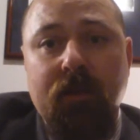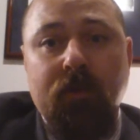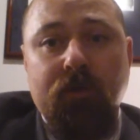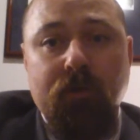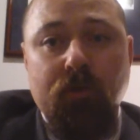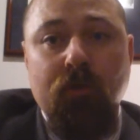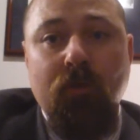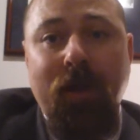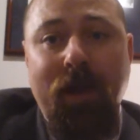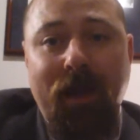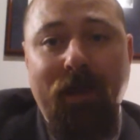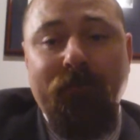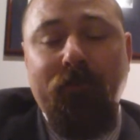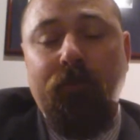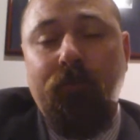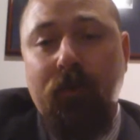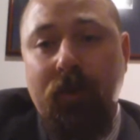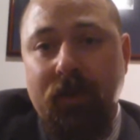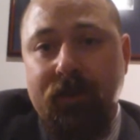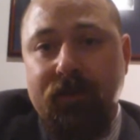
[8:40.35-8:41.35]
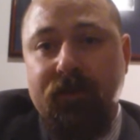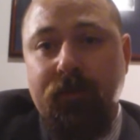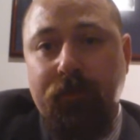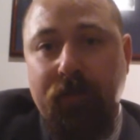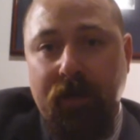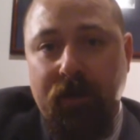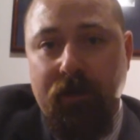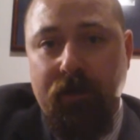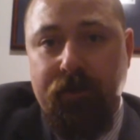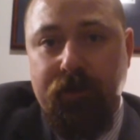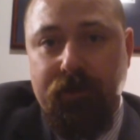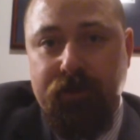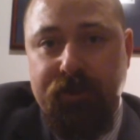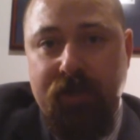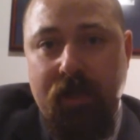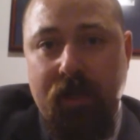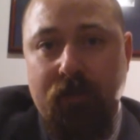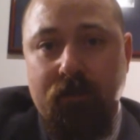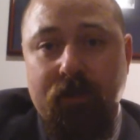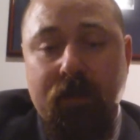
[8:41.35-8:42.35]
You have a right to parent your
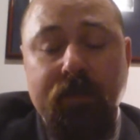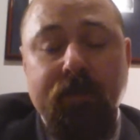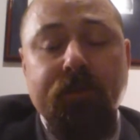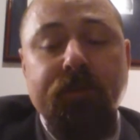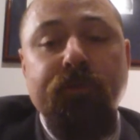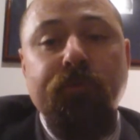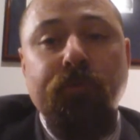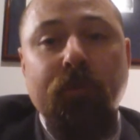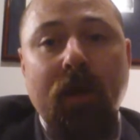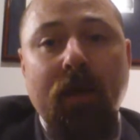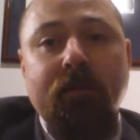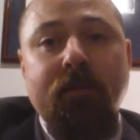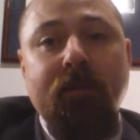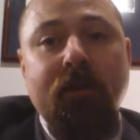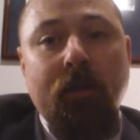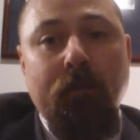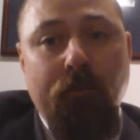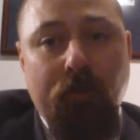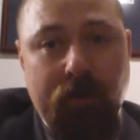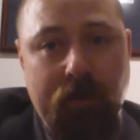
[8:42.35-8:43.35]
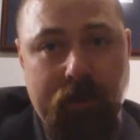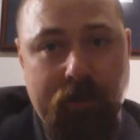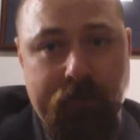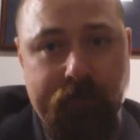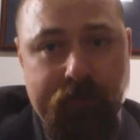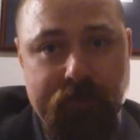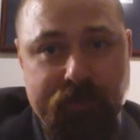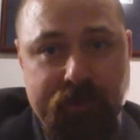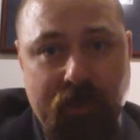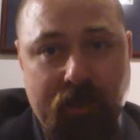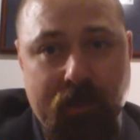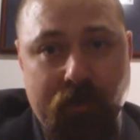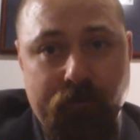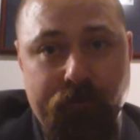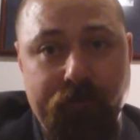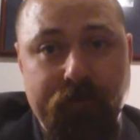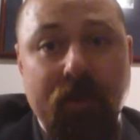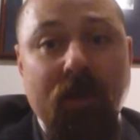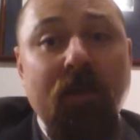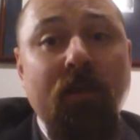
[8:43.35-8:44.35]
child and to direct the upbringing of the child,